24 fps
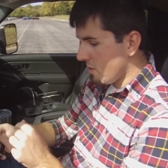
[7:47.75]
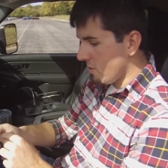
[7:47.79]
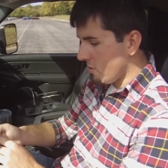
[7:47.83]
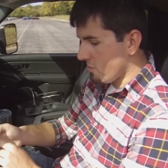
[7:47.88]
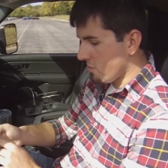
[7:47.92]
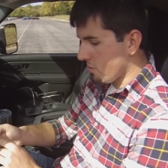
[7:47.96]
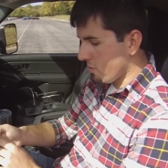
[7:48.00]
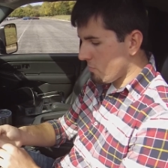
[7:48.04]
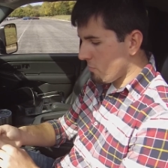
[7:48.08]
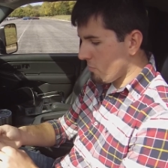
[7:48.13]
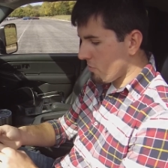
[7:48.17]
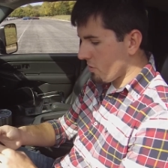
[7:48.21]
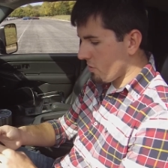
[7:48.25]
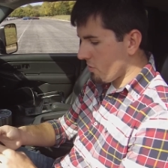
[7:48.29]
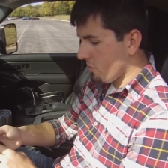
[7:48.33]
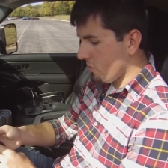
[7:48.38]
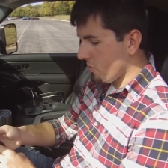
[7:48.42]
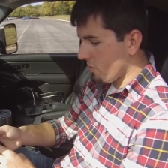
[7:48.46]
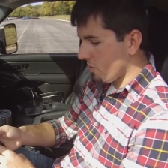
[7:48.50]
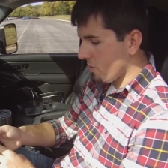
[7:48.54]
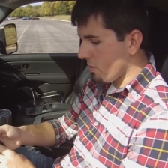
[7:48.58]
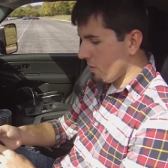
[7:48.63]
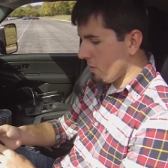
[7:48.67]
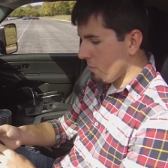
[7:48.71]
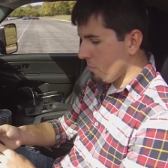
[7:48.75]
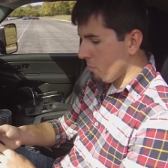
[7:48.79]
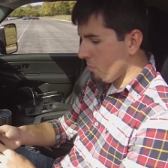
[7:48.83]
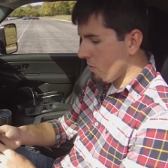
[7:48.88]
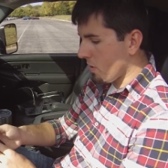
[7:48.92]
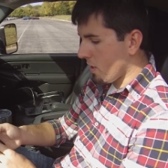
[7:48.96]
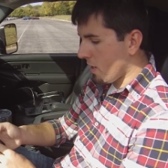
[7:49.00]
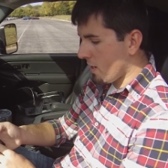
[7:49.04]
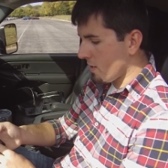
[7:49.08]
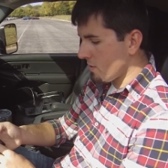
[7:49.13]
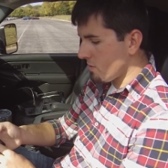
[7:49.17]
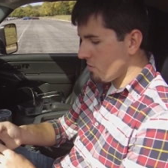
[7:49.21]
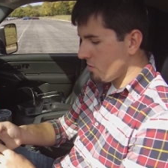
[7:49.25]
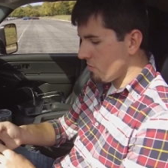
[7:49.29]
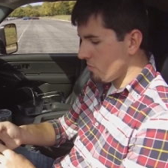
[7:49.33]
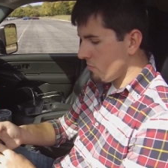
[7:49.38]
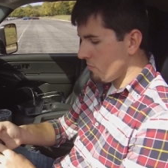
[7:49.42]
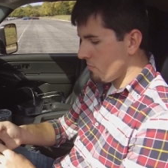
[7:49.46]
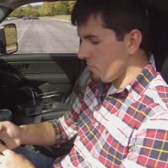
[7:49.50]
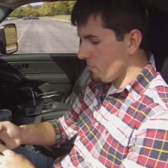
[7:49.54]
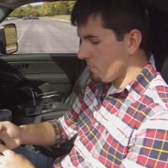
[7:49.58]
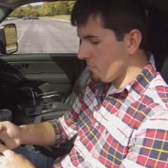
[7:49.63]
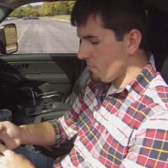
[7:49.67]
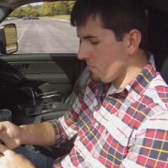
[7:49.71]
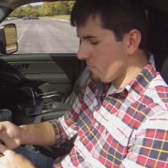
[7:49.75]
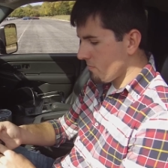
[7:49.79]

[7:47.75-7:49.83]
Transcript: You're going to want to click apply tune.